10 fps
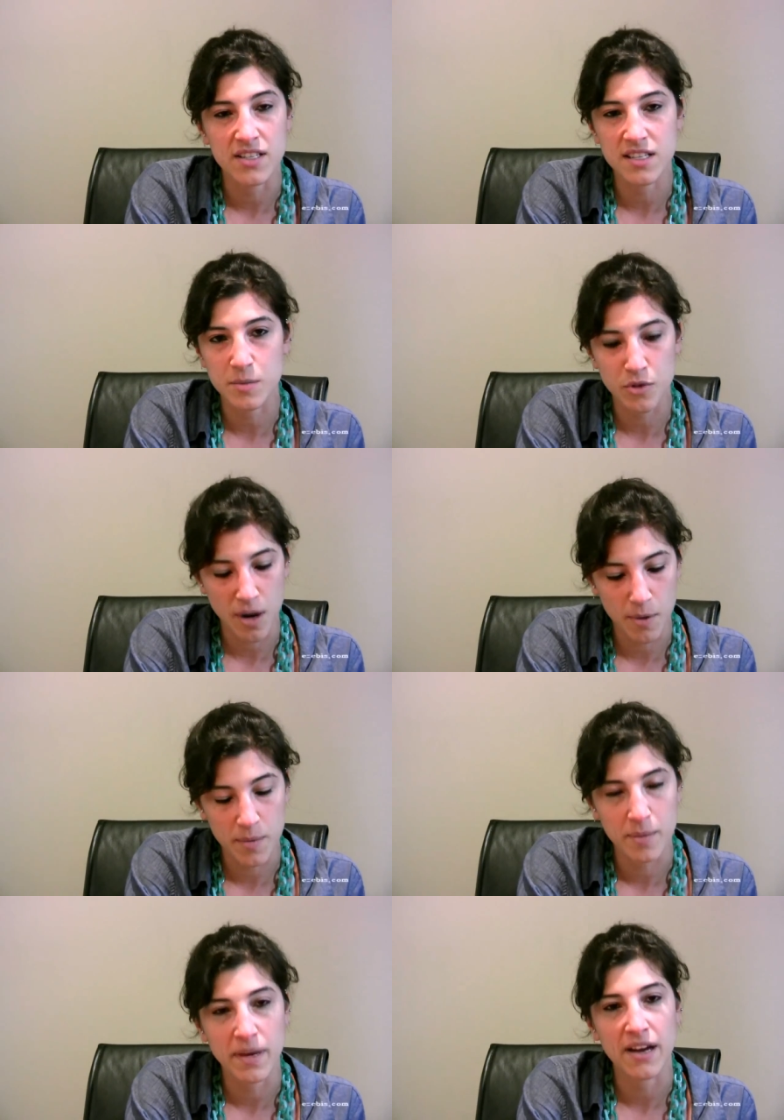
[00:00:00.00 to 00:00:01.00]
Is this a
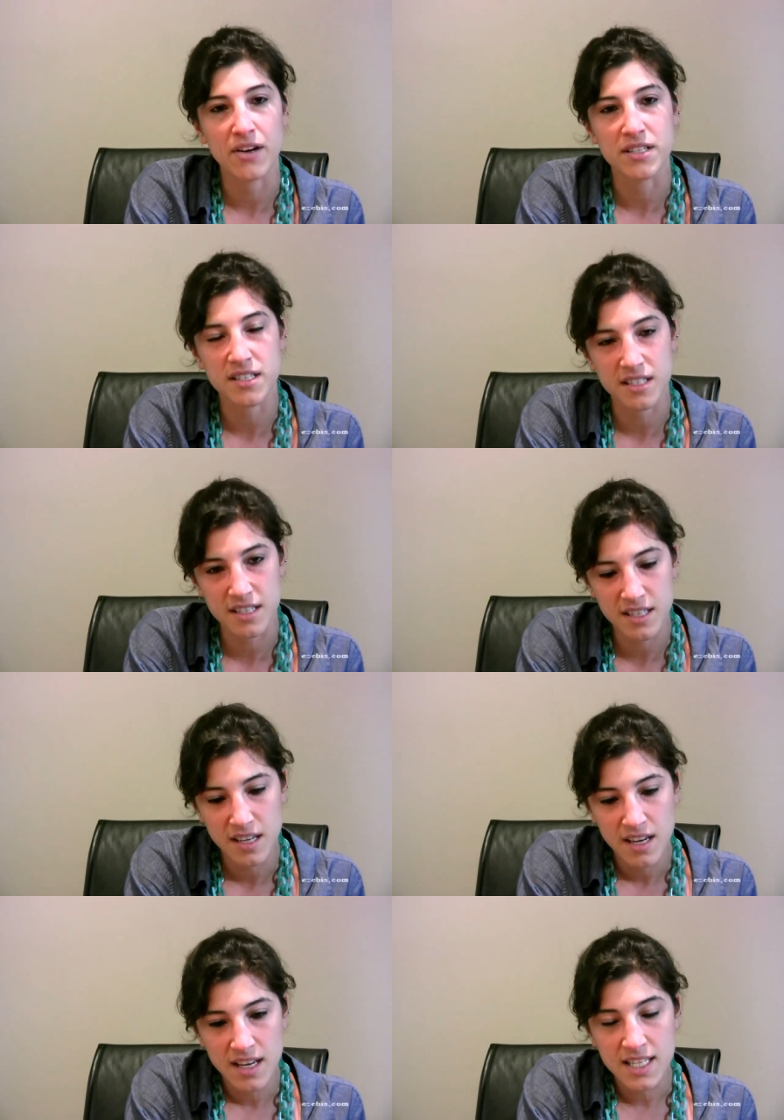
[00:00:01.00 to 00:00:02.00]
problem that matters? Is this
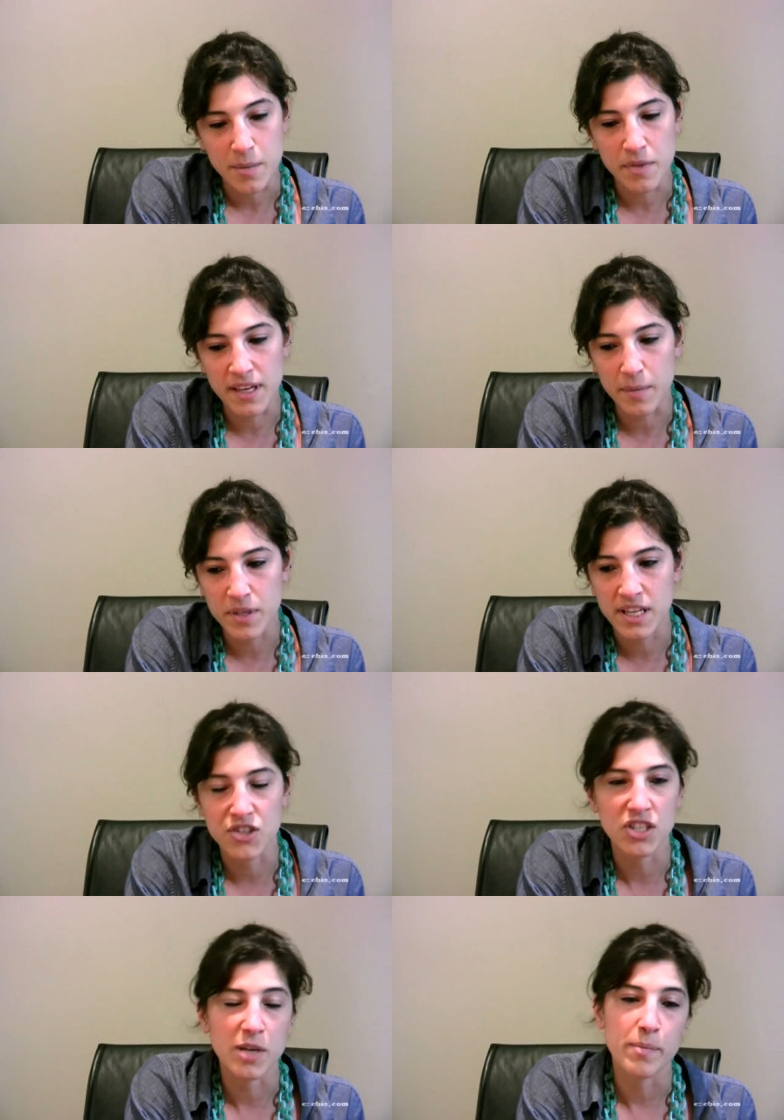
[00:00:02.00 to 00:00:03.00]
something
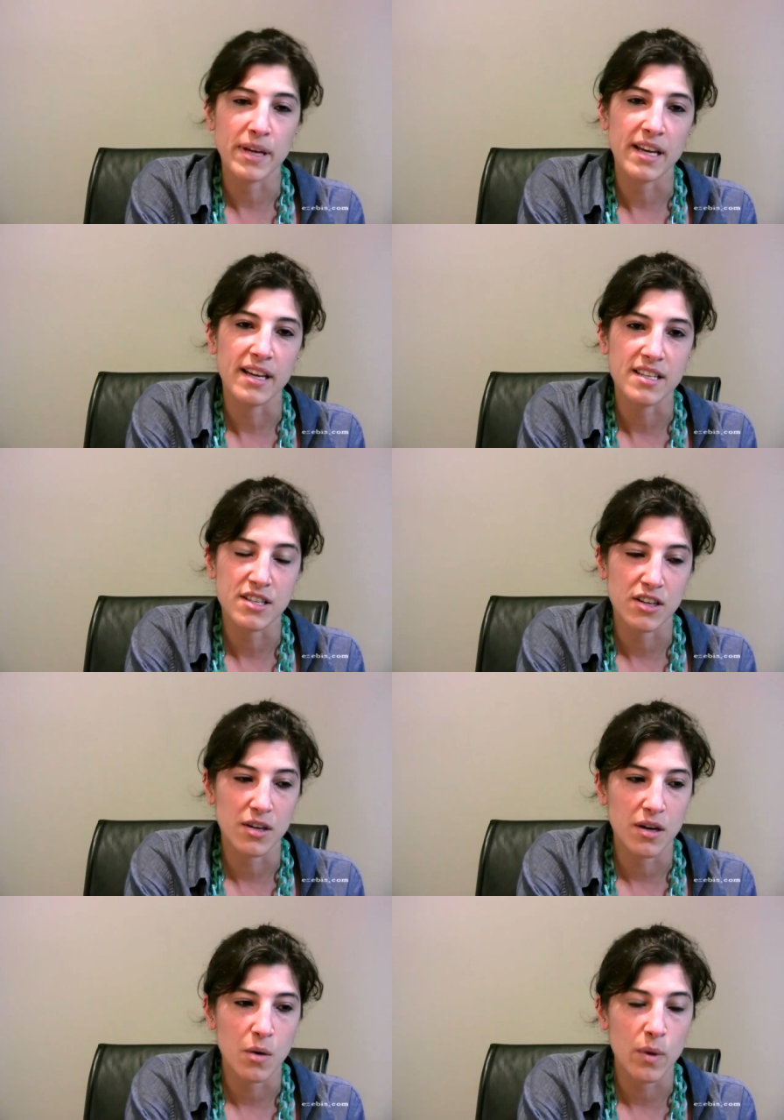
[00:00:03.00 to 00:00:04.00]
potentially big? Is
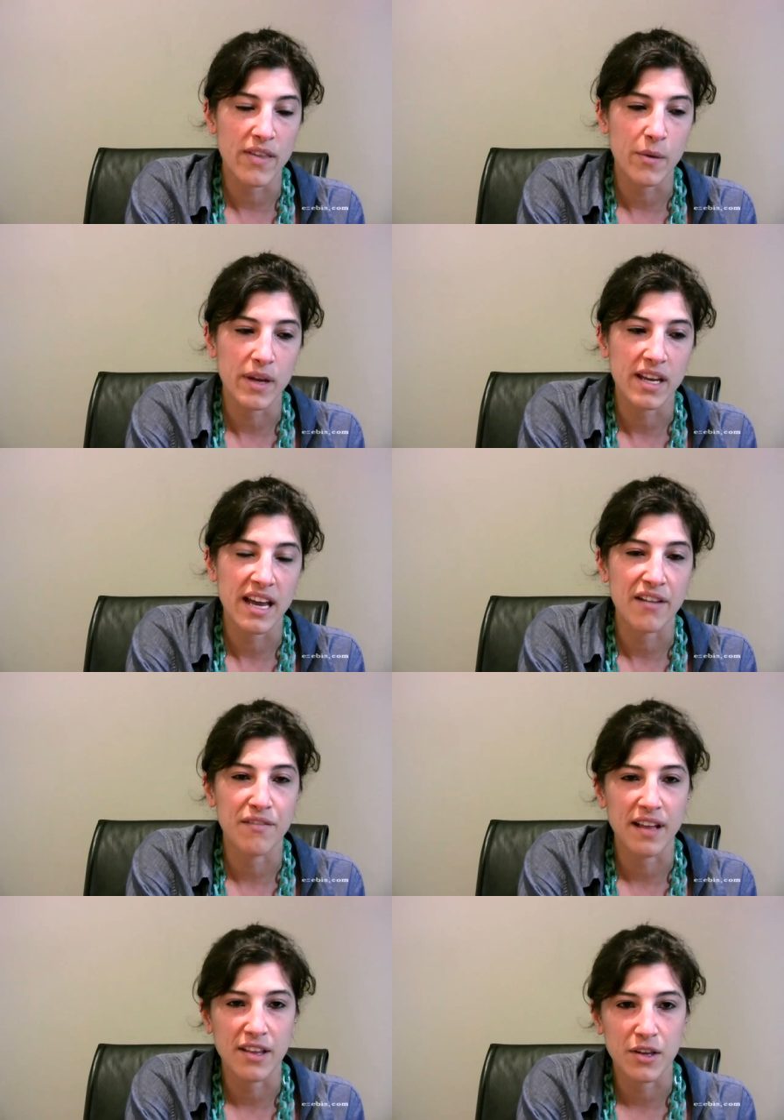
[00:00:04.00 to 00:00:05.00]
there a way that we can add
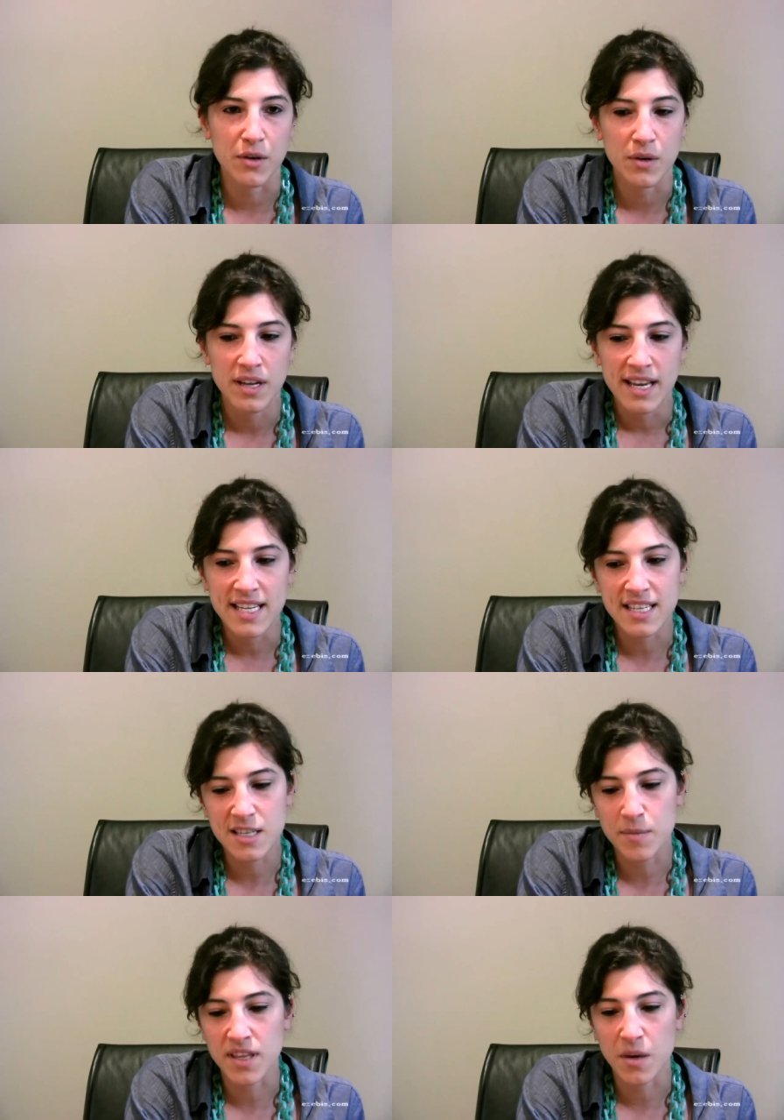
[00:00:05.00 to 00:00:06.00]
value? Is this
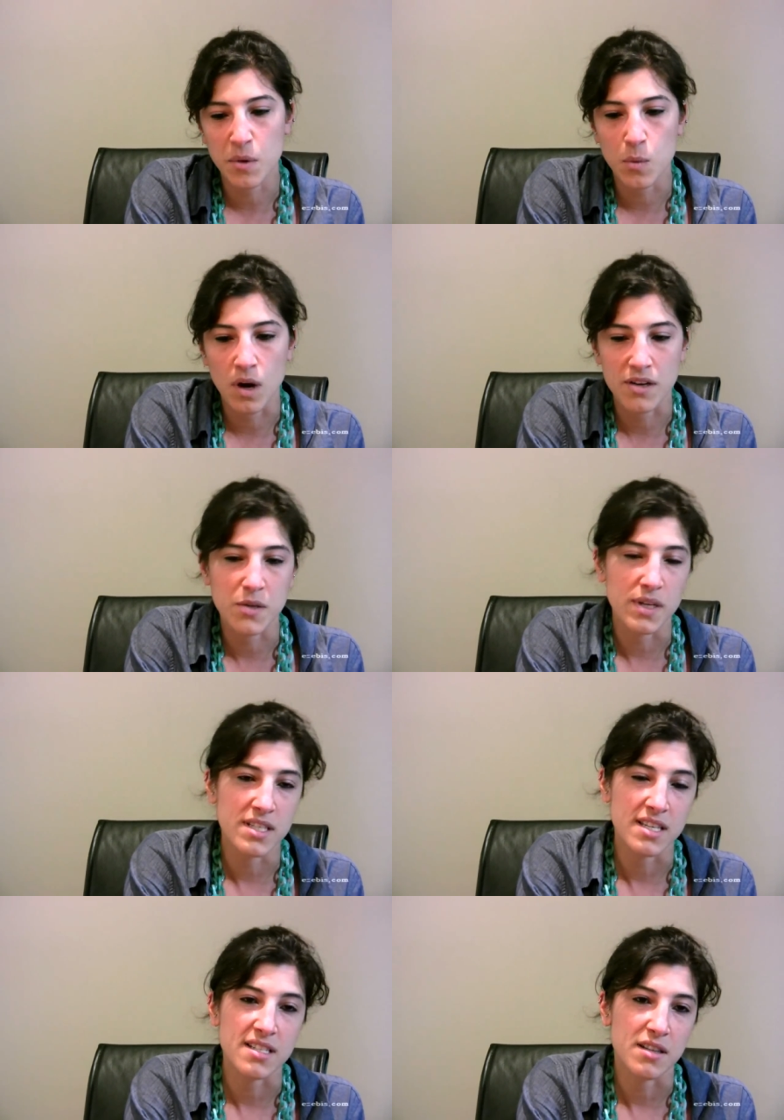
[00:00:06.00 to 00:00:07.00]
something that we want to
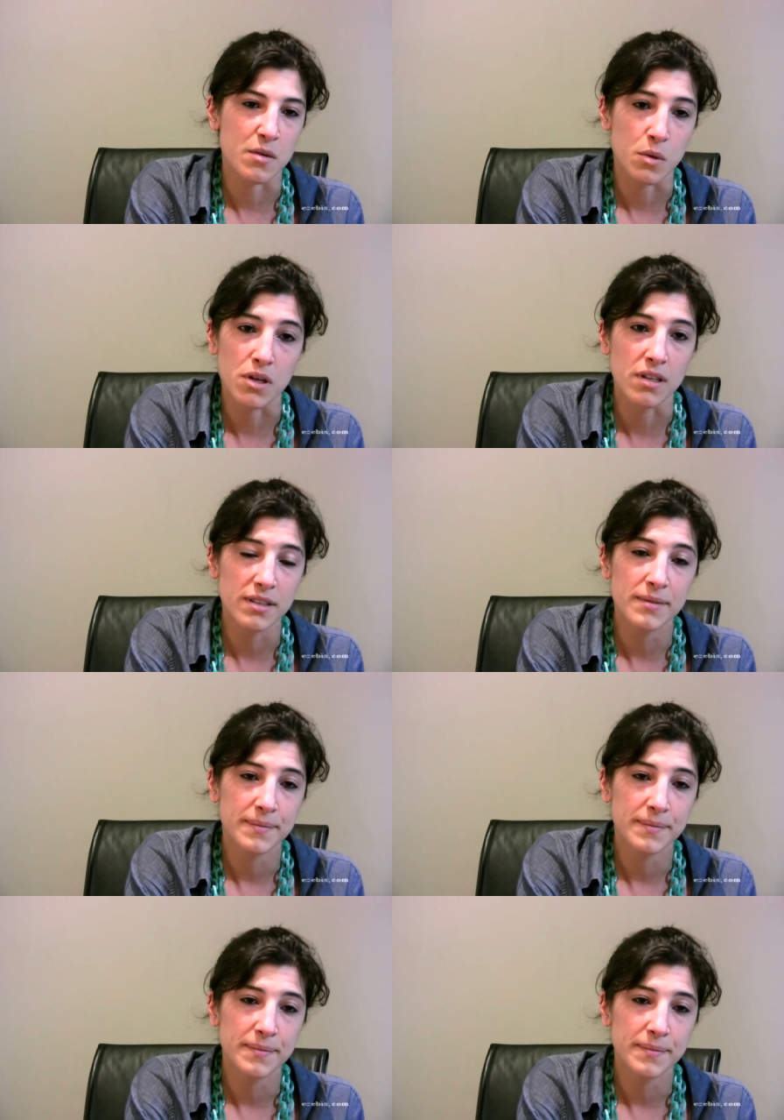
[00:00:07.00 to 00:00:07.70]
exist in the world?